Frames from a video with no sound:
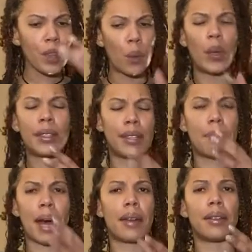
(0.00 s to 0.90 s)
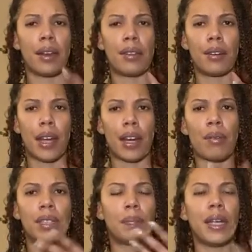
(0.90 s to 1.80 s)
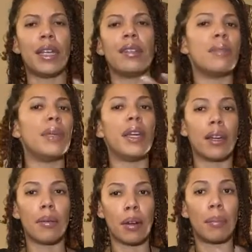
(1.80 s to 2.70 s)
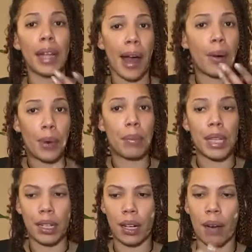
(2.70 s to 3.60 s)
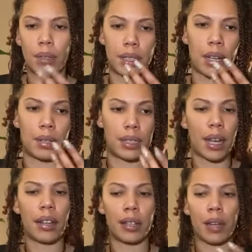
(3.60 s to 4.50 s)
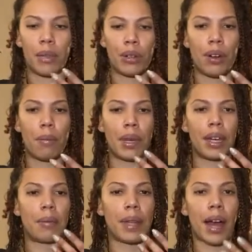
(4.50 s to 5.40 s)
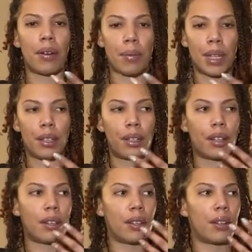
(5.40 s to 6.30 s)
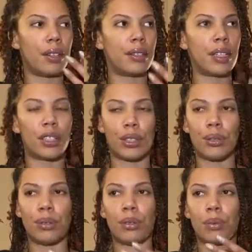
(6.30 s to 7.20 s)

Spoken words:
with somebody the other day, and I was speaking to being a Black woman, and I was telling them, being a Black woman, there are these issues